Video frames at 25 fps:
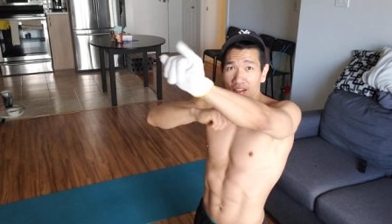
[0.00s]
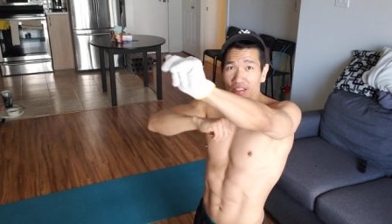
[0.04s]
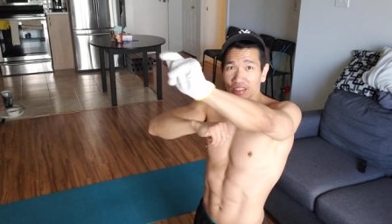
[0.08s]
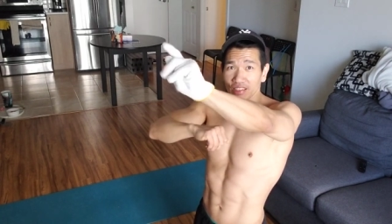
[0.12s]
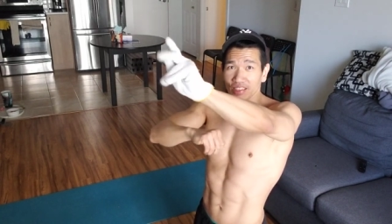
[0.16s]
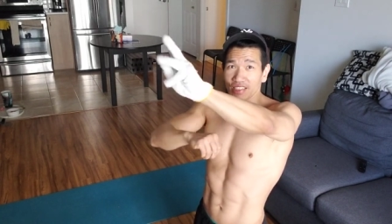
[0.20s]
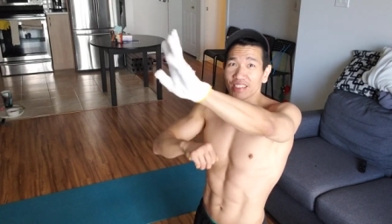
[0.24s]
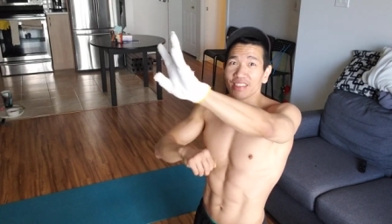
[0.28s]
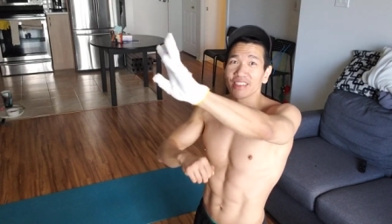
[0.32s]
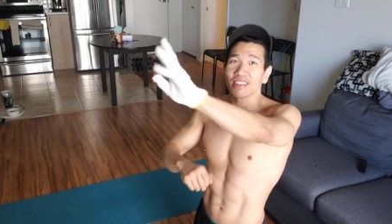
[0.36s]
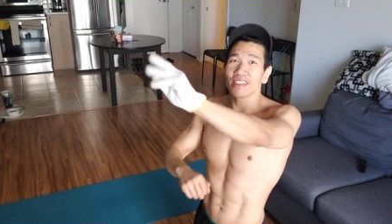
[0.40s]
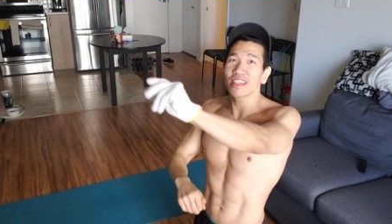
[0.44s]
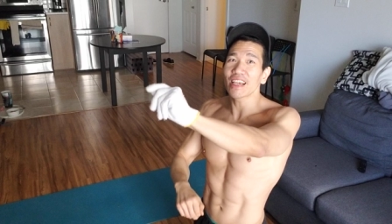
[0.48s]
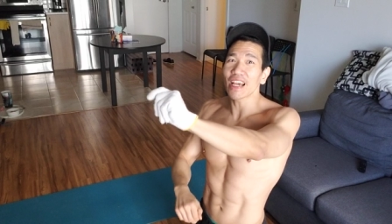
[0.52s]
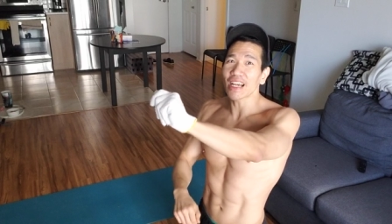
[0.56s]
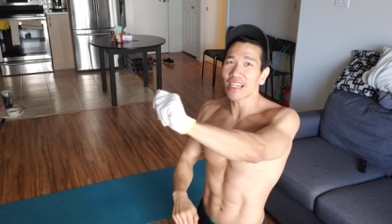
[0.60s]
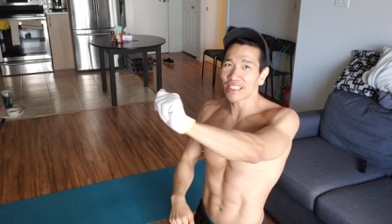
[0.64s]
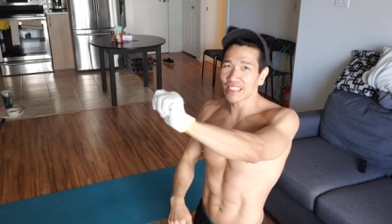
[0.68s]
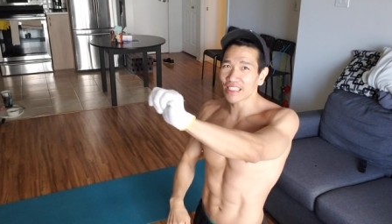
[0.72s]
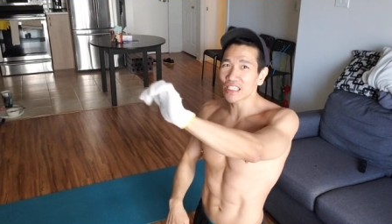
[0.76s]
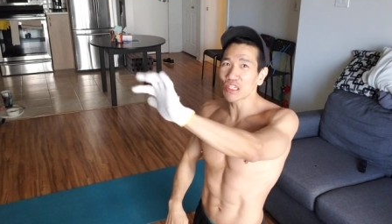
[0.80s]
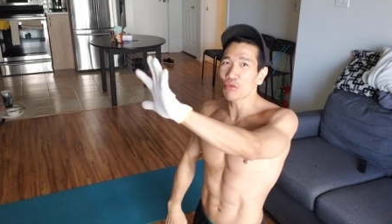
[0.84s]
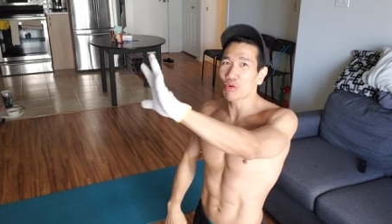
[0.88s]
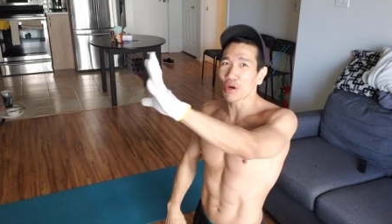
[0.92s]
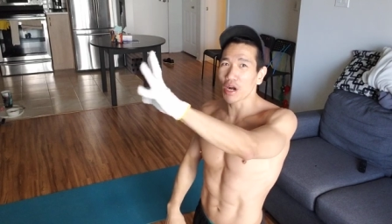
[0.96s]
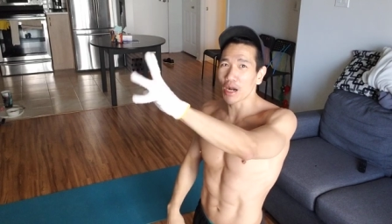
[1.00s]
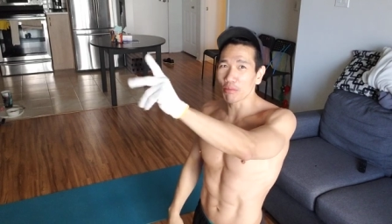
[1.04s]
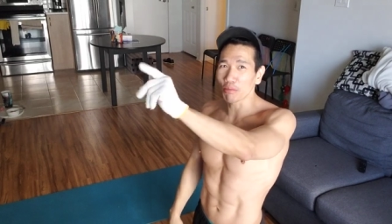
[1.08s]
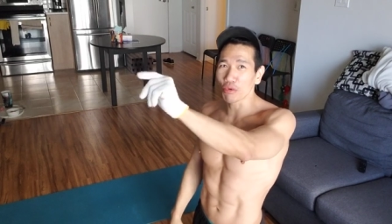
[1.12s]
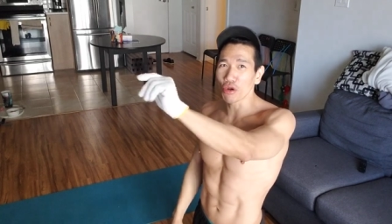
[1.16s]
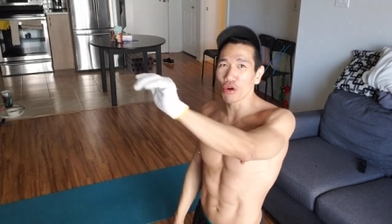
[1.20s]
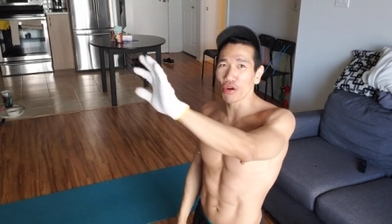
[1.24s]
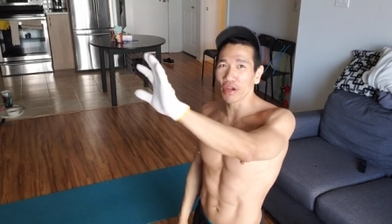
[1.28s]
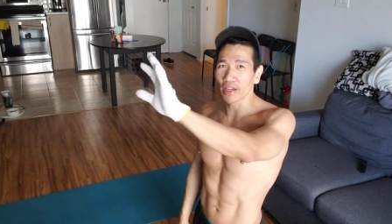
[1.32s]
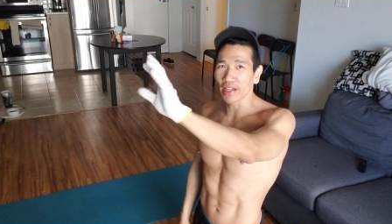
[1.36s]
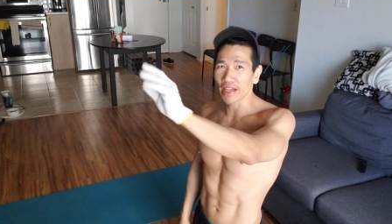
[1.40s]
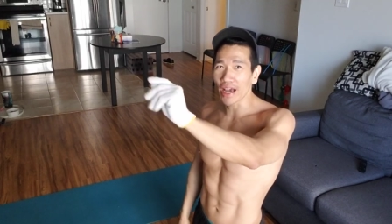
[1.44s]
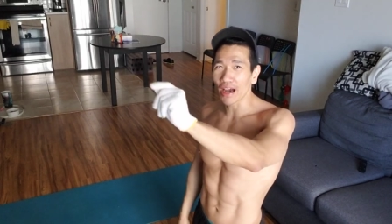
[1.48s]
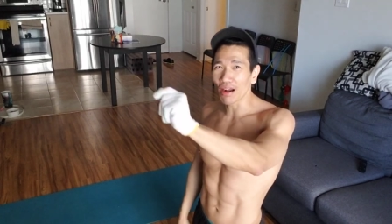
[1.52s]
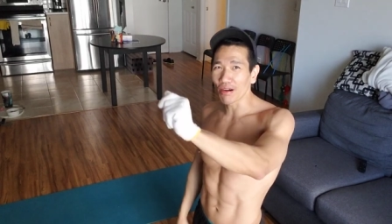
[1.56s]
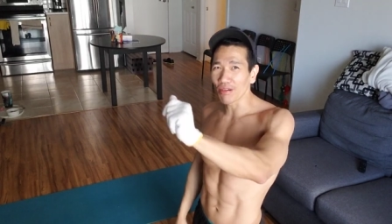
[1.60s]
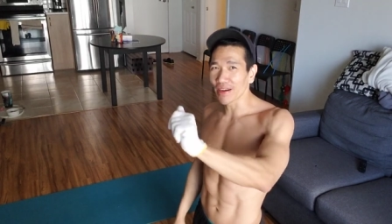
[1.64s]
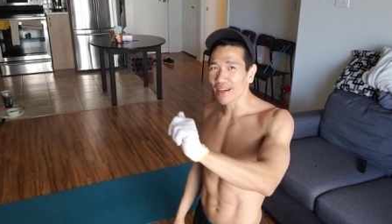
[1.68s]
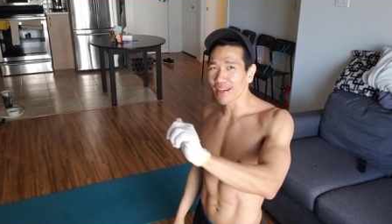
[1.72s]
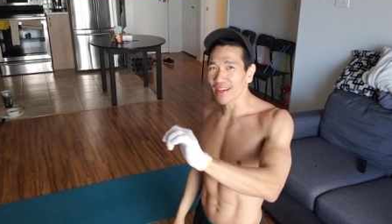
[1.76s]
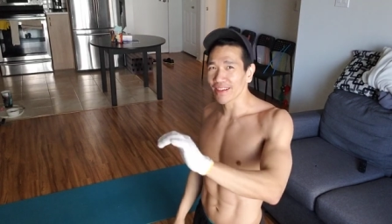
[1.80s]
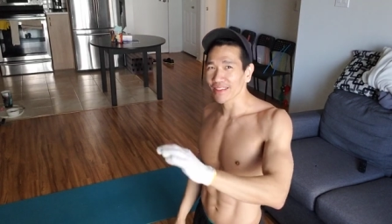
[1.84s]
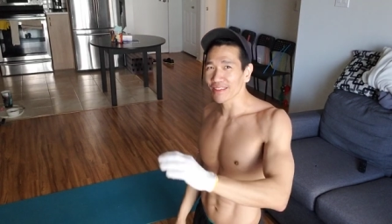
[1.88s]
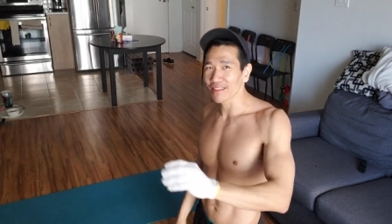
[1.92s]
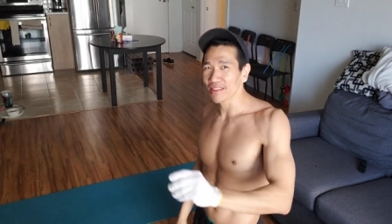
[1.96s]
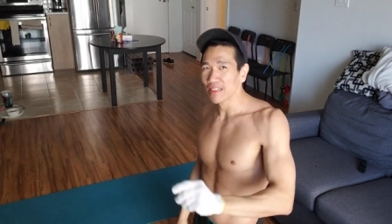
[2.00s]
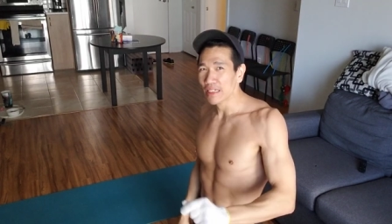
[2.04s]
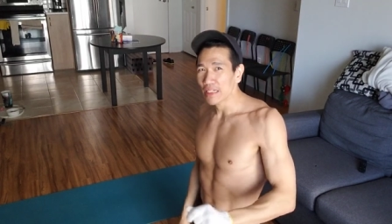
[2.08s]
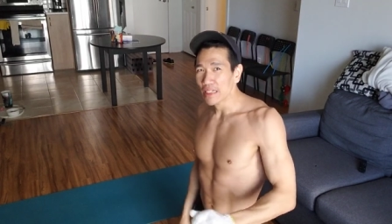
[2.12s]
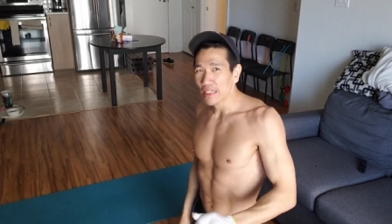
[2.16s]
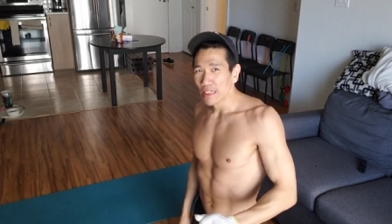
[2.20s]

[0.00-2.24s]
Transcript: You guys see where I'm going now, right?